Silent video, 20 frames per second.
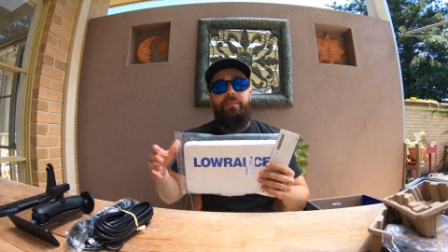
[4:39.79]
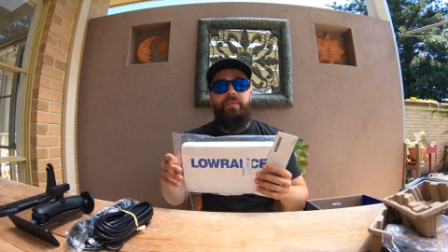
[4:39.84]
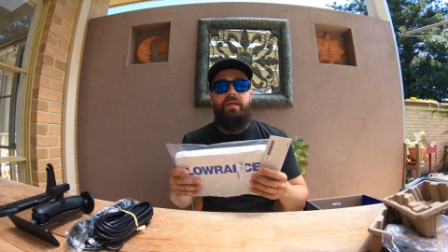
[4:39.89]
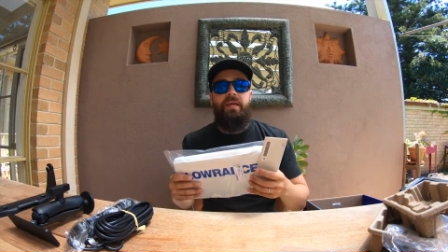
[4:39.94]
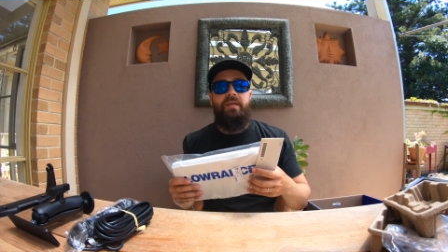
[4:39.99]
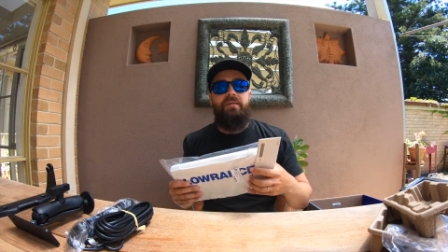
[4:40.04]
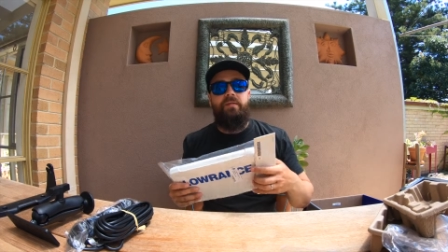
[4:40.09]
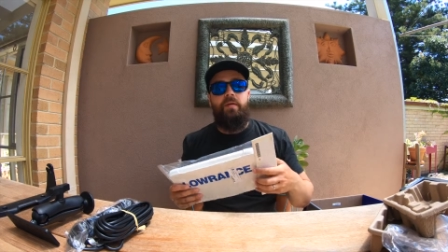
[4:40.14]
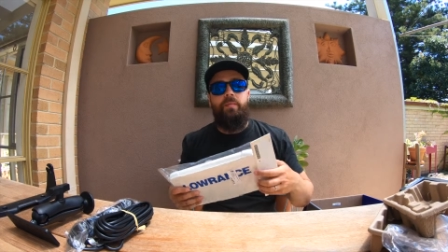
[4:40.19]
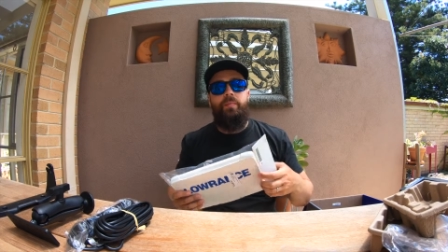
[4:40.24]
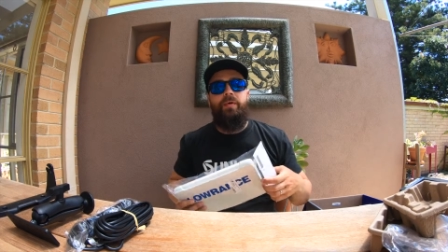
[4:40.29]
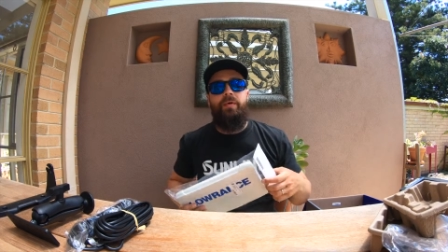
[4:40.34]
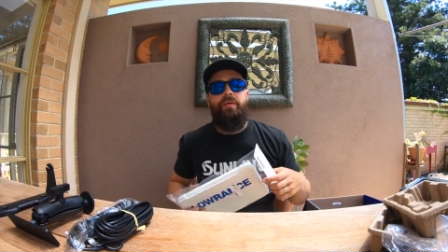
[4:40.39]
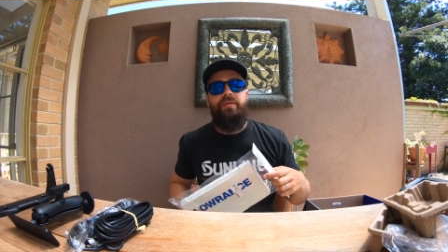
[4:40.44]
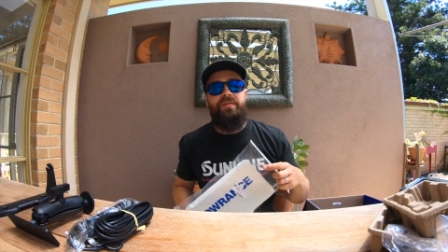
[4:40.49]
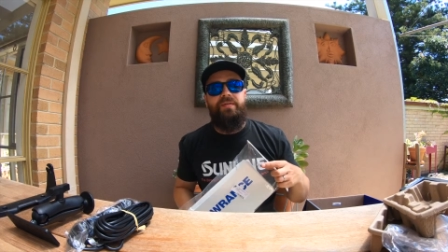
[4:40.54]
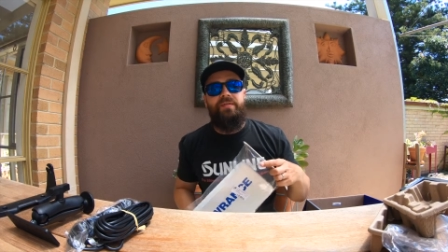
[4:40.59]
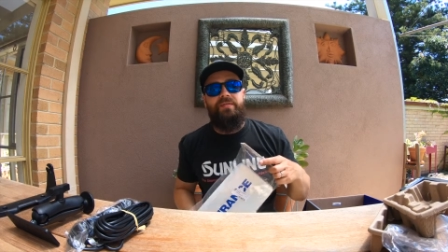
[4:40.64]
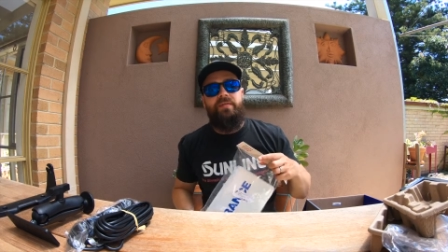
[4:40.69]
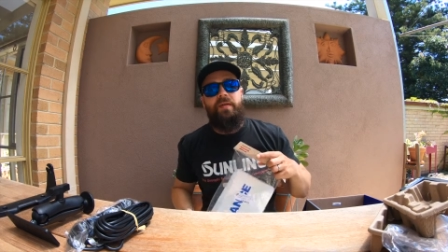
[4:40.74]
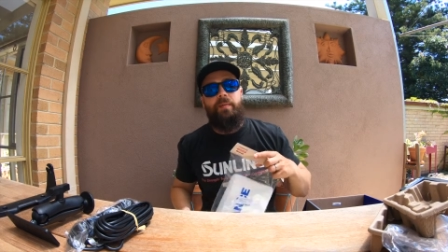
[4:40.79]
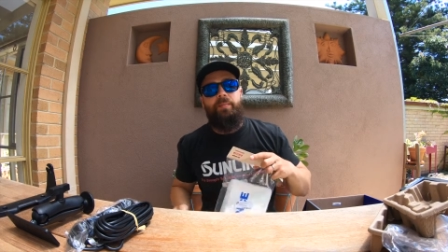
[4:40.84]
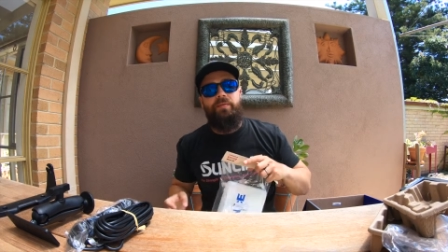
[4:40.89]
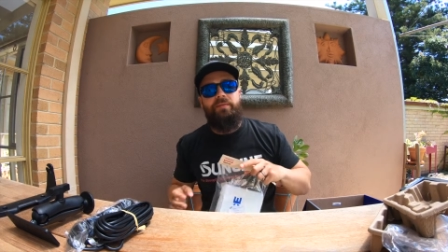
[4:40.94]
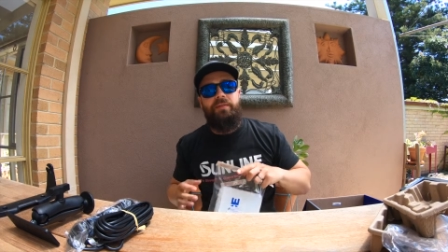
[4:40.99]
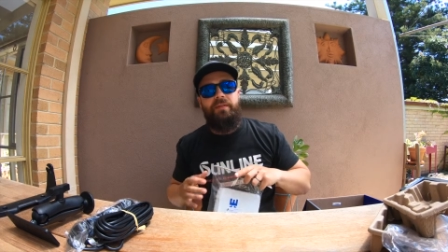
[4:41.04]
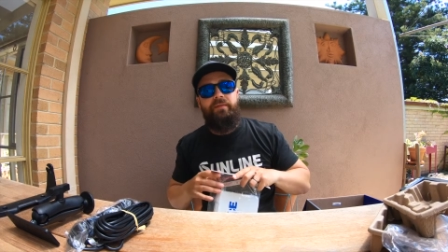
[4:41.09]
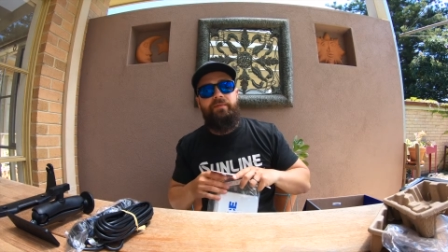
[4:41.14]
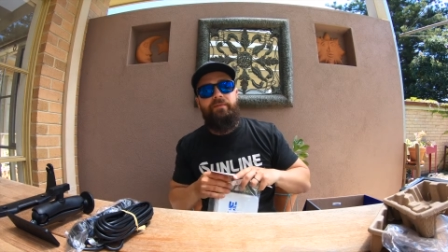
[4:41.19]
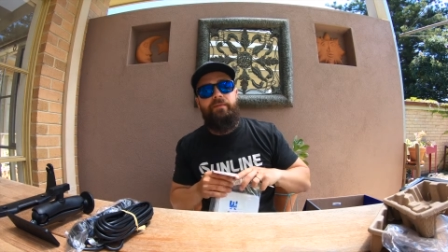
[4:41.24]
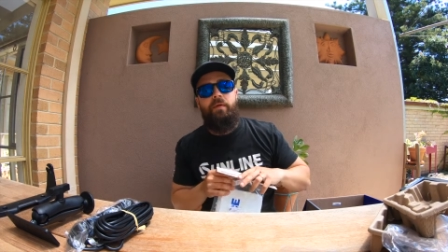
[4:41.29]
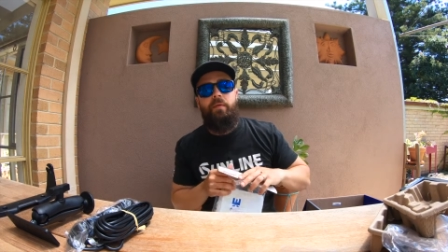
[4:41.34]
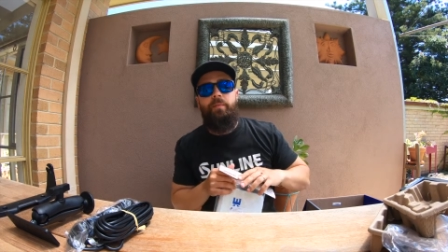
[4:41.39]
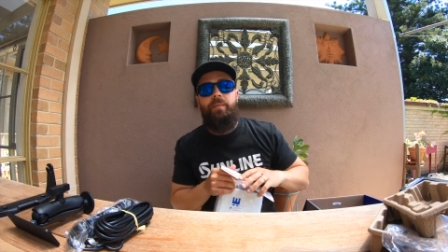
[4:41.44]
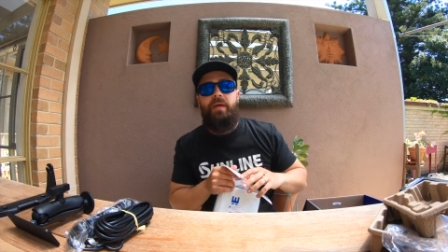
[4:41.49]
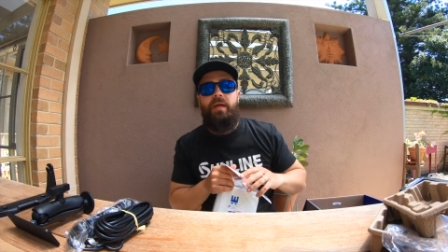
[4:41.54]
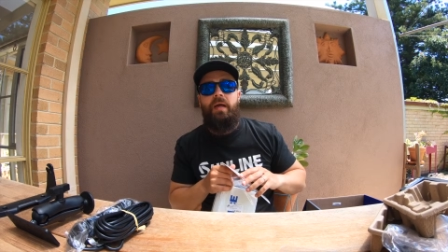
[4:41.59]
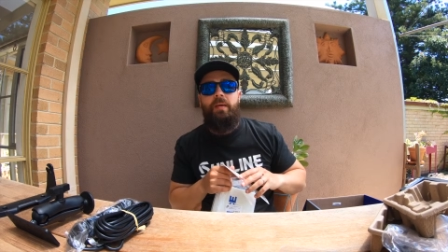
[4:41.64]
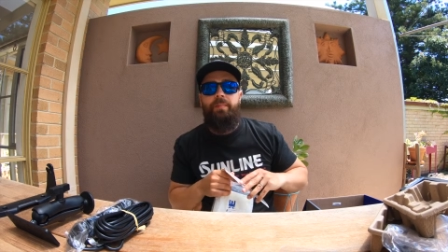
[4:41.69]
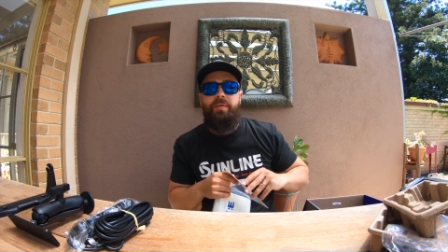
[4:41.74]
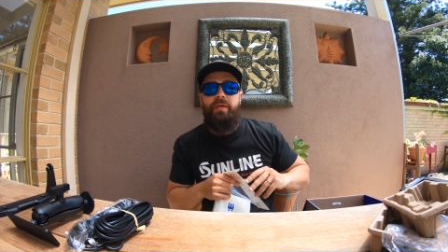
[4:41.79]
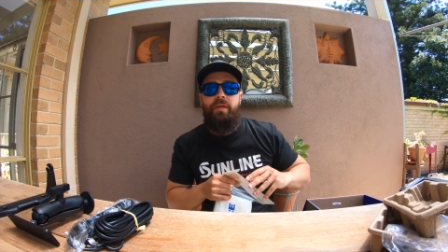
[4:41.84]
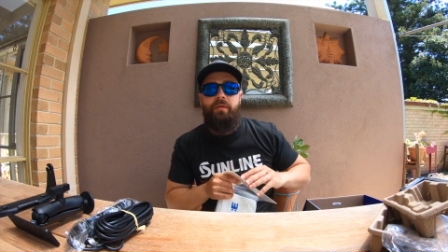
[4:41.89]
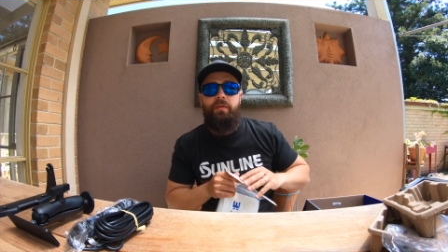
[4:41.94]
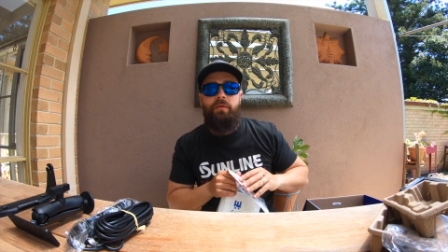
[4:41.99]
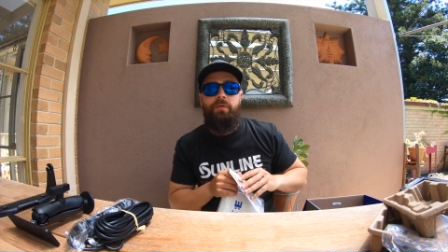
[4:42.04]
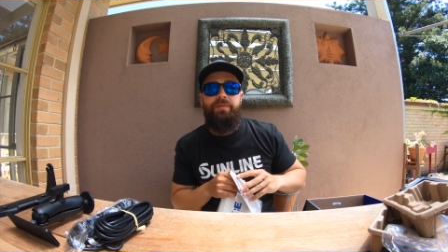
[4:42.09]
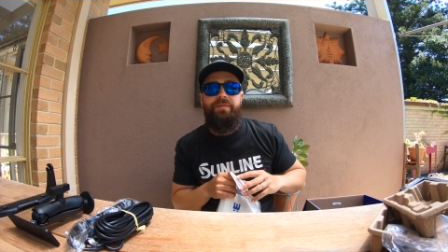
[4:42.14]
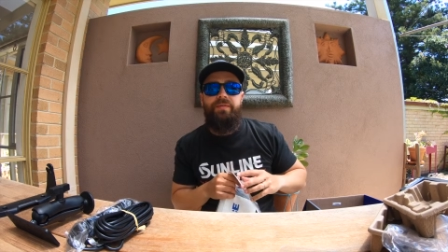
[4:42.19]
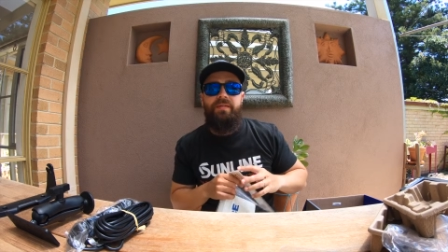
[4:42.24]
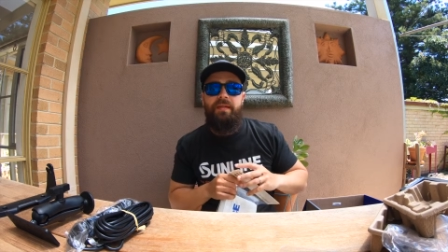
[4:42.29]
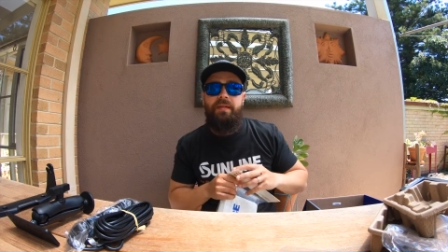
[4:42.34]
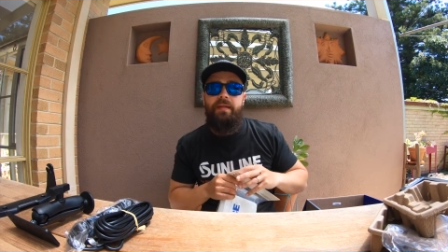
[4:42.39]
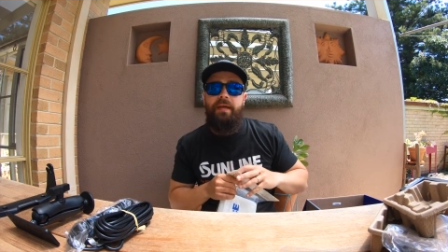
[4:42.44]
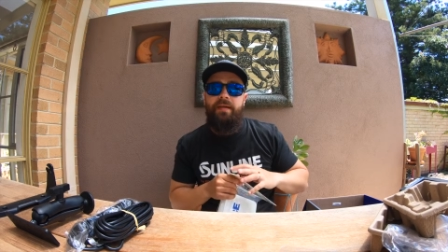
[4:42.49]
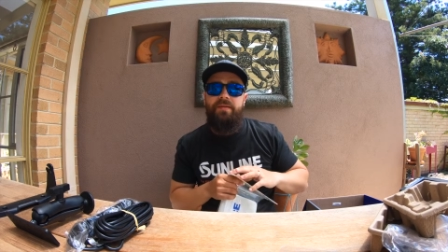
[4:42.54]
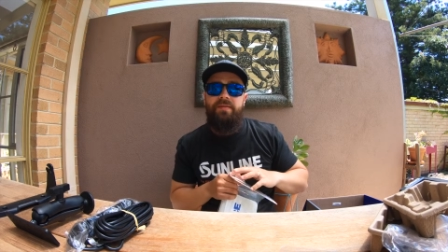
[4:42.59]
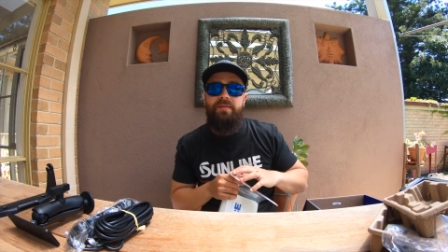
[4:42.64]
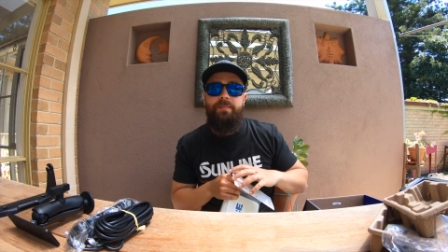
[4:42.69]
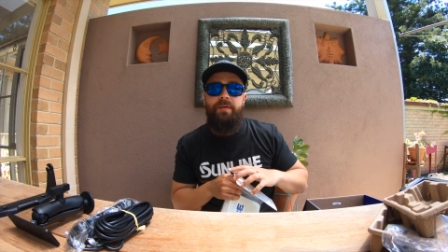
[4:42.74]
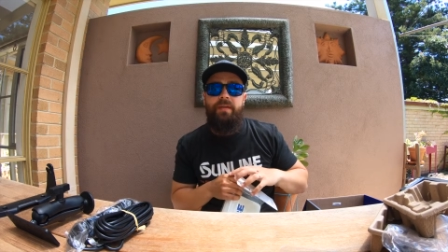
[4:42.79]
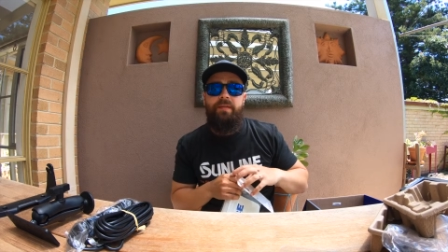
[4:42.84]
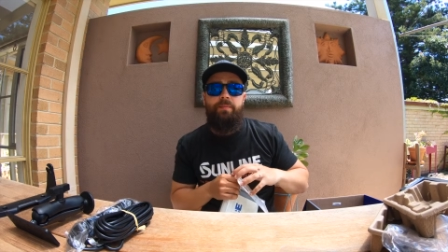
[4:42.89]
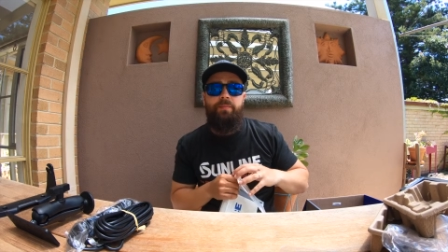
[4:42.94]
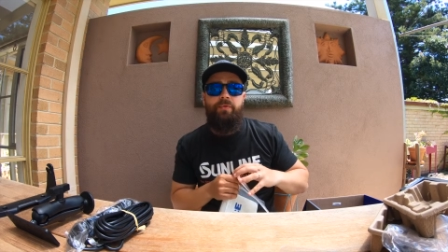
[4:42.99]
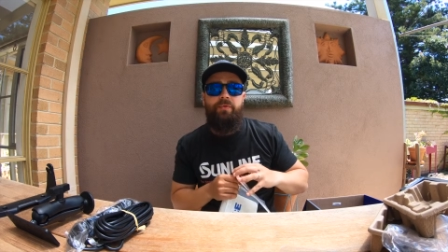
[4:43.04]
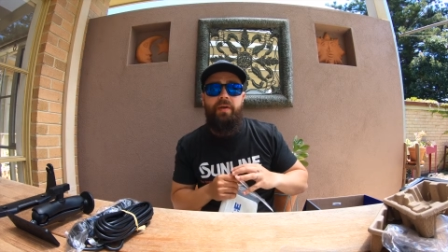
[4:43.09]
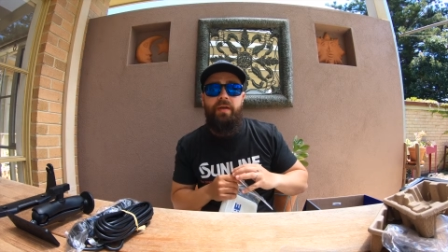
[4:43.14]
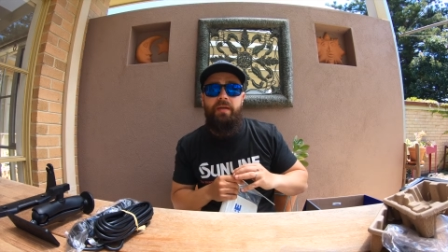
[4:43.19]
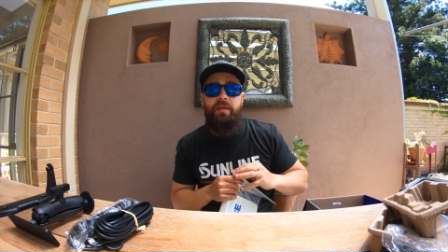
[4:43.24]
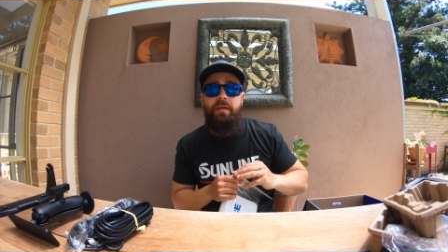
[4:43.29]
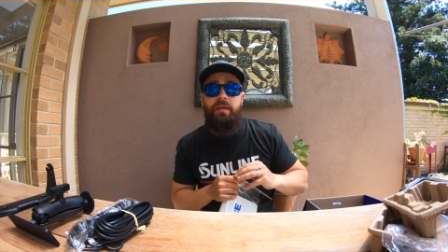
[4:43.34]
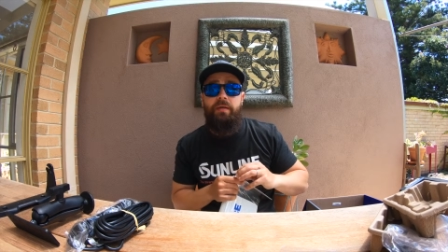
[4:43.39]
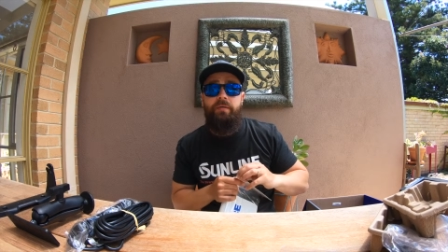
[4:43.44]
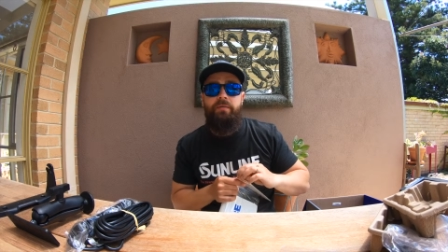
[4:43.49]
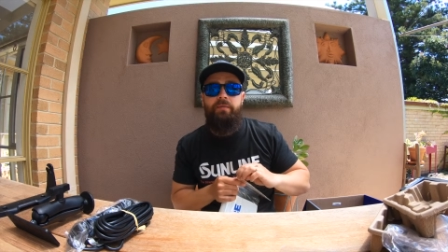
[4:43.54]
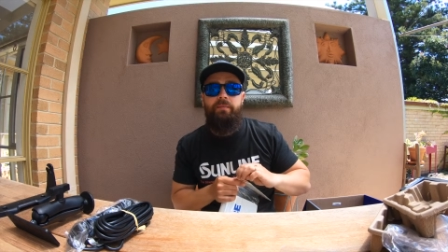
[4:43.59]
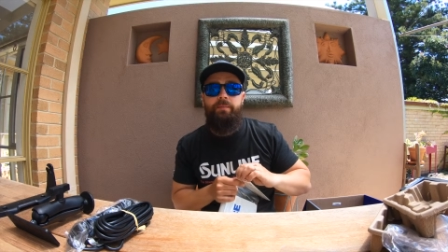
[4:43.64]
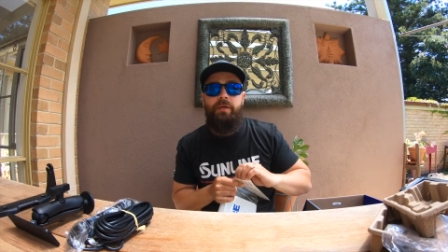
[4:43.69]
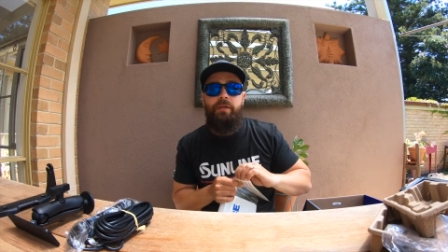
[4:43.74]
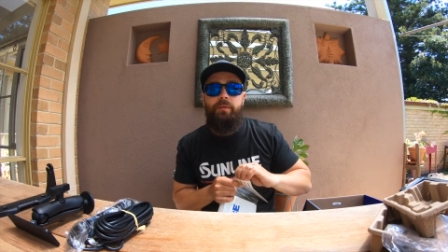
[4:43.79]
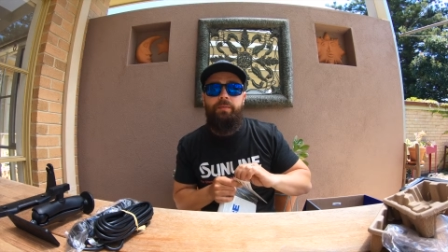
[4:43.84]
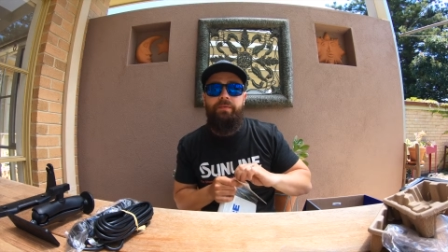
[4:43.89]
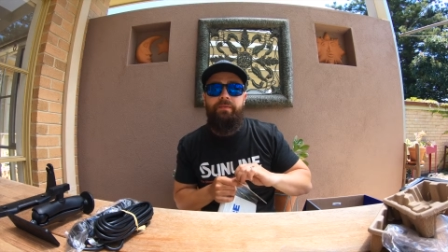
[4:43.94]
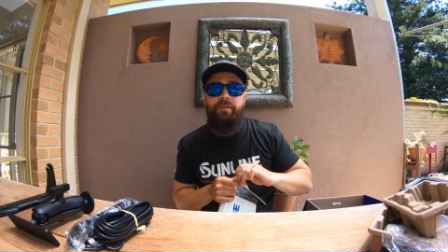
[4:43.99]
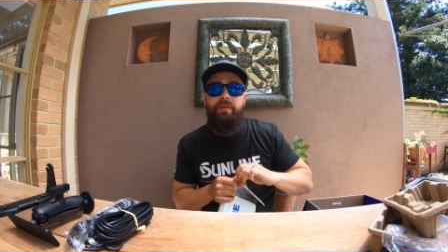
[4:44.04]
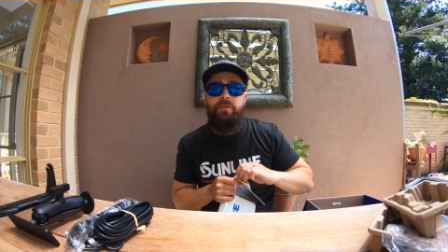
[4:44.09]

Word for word: These I've purchased separately from a company called C H Smith Marine here in Melbourne,